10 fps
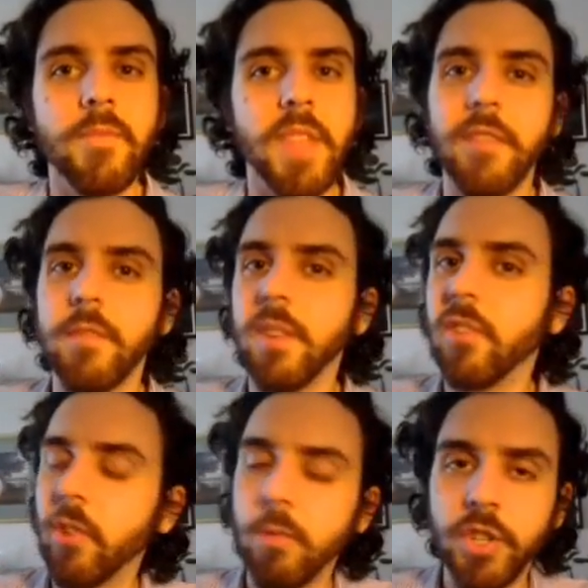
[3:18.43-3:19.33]
They have to be
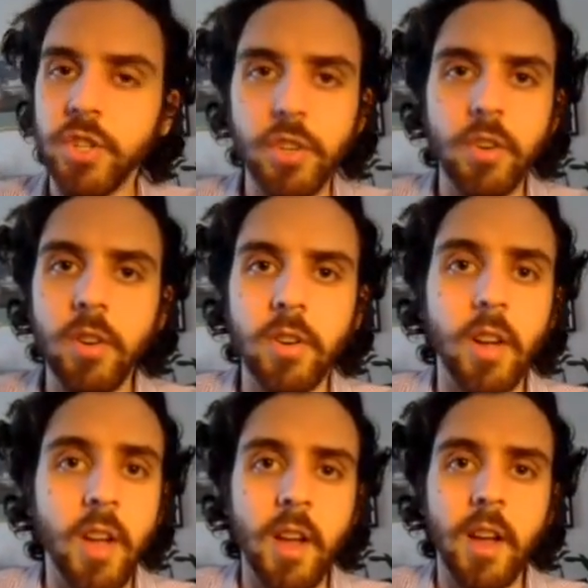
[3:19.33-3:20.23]
so
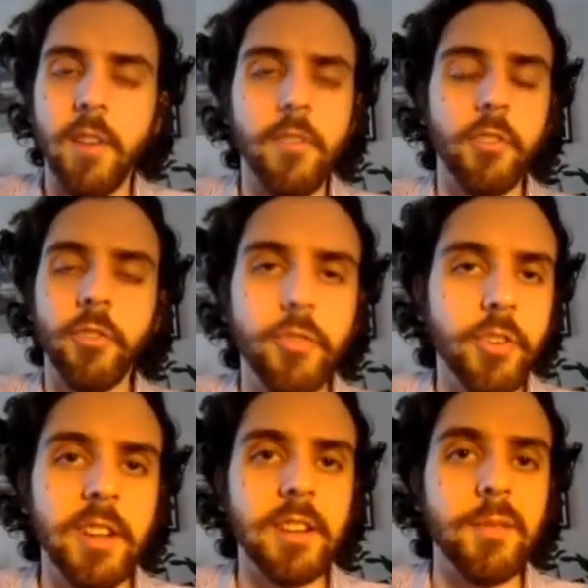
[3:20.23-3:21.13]
sure of their
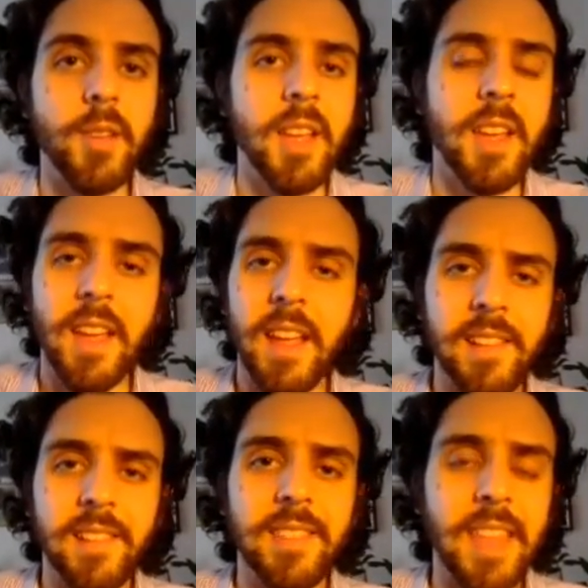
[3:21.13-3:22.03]
footing
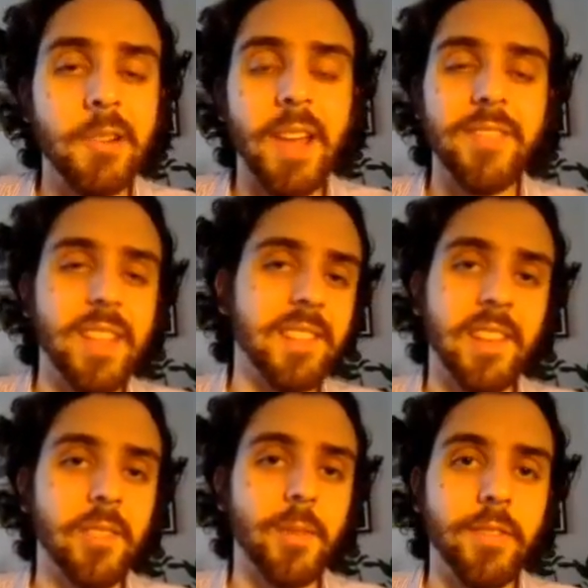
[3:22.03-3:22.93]
it's they don't have that
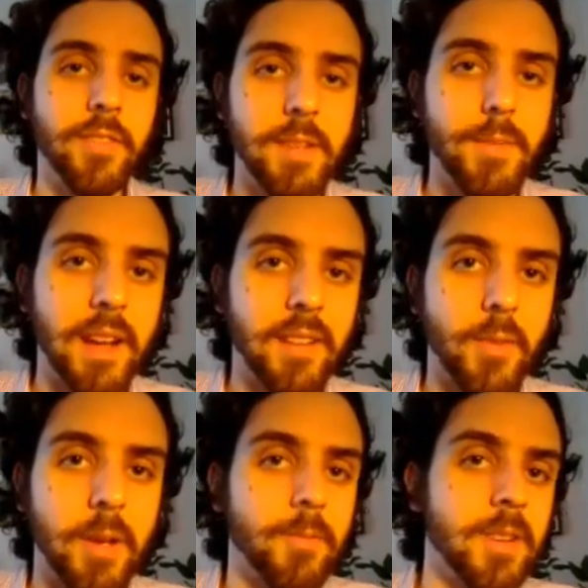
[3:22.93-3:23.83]
sensory feedback the
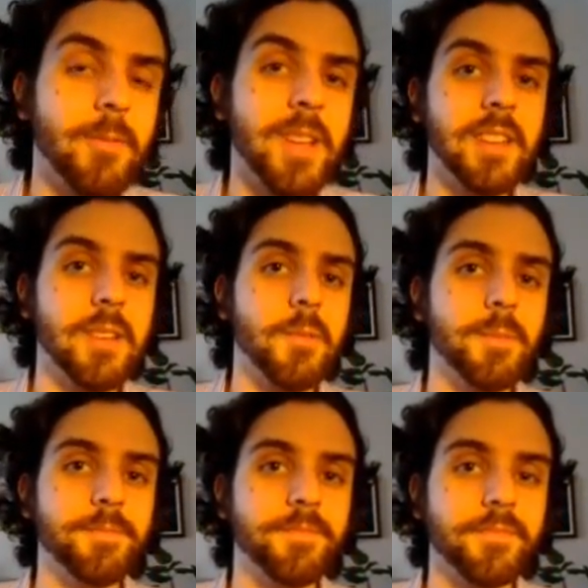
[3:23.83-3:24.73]
way we do.